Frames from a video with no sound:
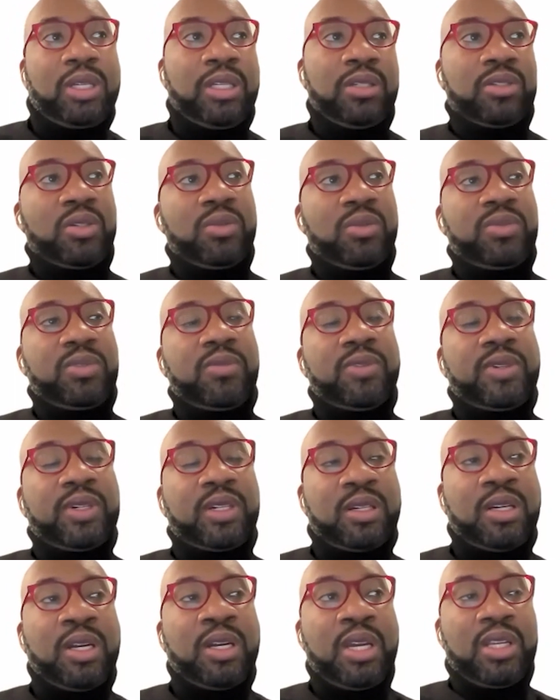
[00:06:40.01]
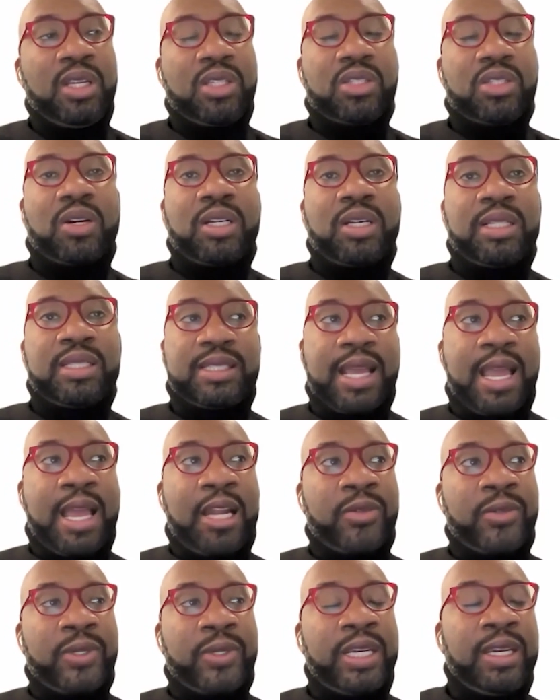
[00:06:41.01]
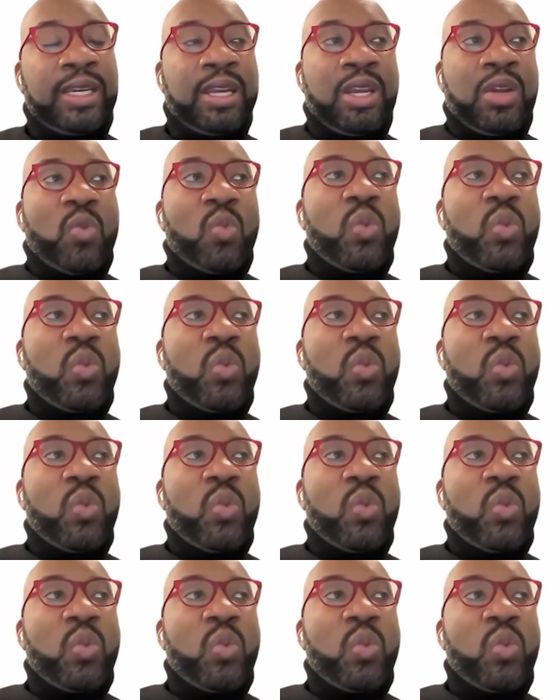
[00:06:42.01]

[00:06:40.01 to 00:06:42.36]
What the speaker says: in terms of a starting salary,